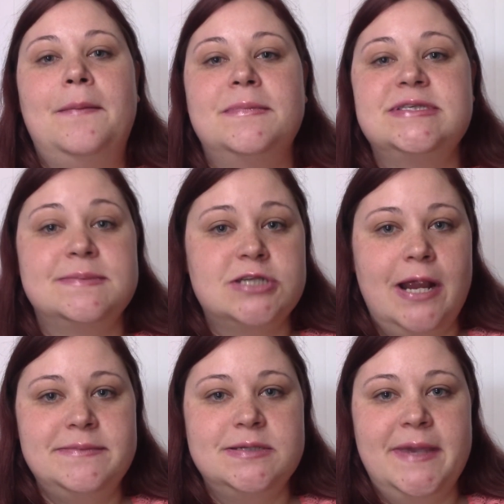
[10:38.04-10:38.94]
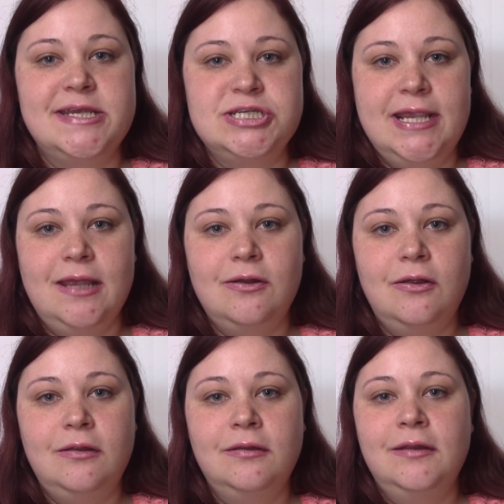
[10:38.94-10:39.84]
subscribe to my
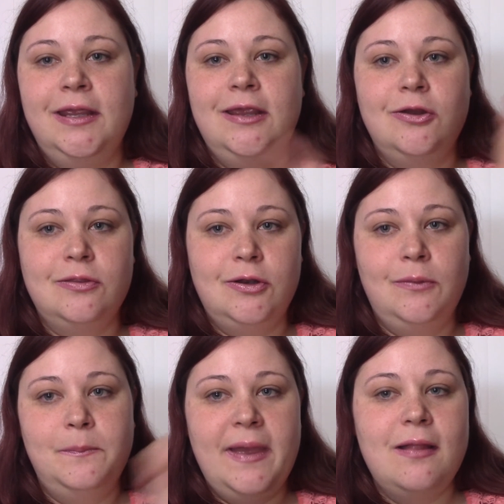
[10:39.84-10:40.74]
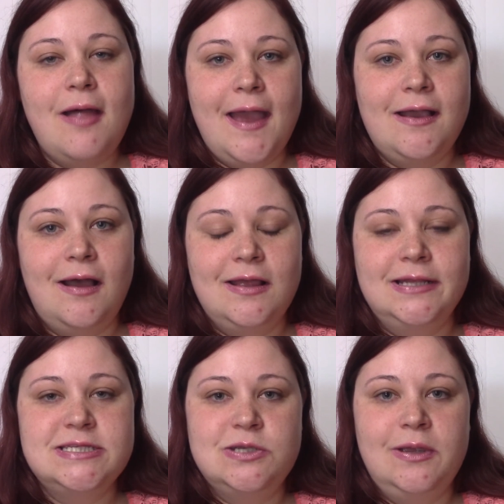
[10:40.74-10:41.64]
channel, hit your little bell
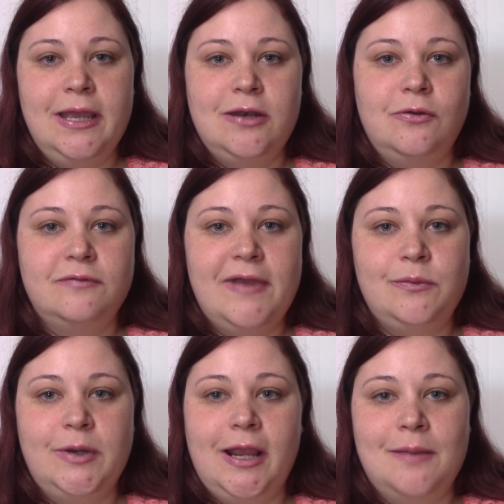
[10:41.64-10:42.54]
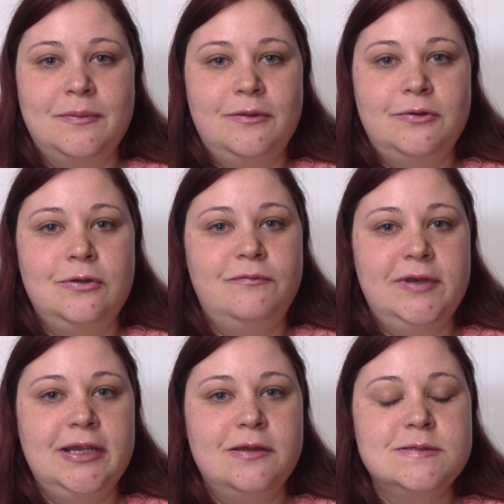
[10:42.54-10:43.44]
icon so you can get notified when I upload new
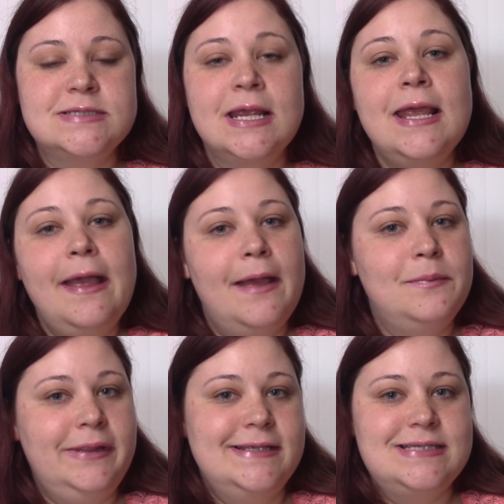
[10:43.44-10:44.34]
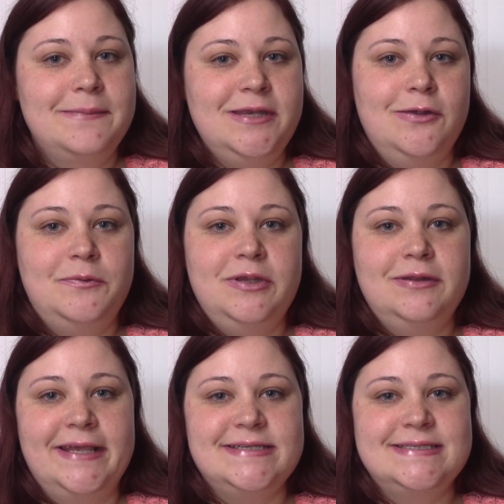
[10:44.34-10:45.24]
videos, and please let me know what you'd
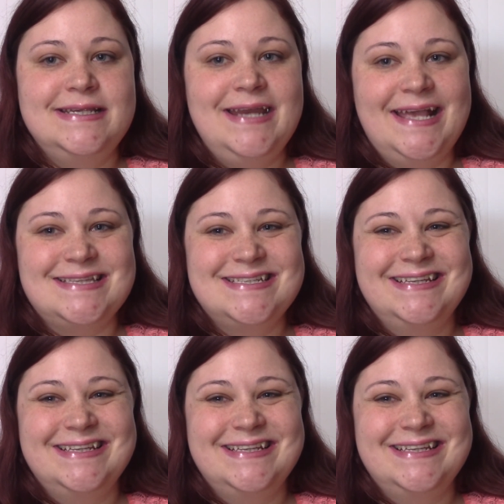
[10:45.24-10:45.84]
like to see next.